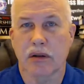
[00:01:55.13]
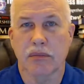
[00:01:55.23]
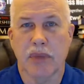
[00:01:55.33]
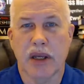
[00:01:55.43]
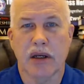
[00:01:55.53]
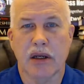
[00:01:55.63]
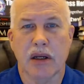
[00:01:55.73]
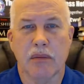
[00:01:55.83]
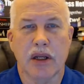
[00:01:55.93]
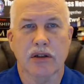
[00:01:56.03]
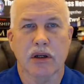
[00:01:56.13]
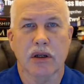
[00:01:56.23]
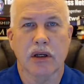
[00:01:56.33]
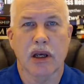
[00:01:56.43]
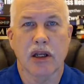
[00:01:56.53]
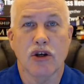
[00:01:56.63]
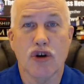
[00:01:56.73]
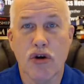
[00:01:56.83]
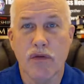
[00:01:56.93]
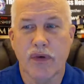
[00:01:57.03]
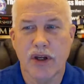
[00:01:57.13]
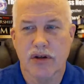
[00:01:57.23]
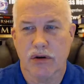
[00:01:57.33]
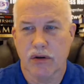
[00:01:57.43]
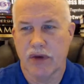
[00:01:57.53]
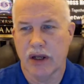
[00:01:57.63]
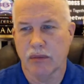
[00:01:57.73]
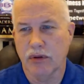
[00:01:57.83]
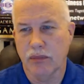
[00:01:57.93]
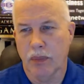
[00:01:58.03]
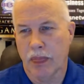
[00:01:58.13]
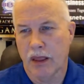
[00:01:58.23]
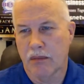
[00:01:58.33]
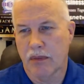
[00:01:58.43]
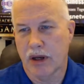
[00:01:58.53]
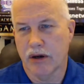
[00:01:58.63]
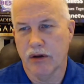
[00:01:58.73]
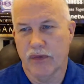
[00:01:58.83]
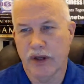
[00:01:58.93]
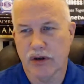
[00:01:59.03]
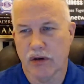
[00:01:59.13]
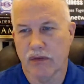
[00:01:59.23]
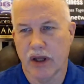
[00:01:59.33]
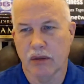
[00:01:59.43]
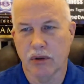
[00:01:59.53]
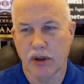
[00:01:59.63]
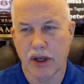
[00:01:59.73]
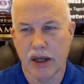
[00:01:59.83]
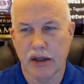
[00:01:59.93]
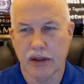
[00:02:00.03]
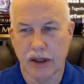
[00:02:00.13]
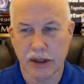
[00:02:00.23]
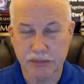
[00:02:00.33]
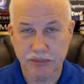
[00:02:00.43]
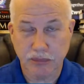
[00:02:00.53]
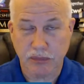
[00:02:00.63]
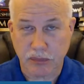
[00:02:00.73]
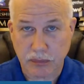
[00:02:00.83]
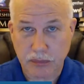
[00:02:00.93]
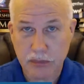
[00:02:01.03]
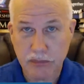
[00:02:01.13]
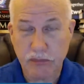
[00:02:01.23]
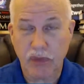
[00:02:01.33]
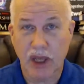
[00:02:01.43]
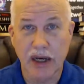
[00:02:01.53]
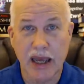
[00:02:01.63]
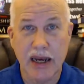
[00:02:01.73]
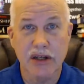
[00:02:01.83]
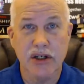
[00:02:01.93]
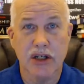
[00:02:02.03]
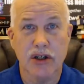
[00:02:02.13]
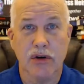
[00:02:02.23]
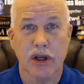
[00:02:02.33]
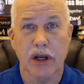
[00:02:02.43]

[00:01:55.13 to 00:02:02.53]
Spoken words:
made us a new feature available. Made a new feature available, and that is that you can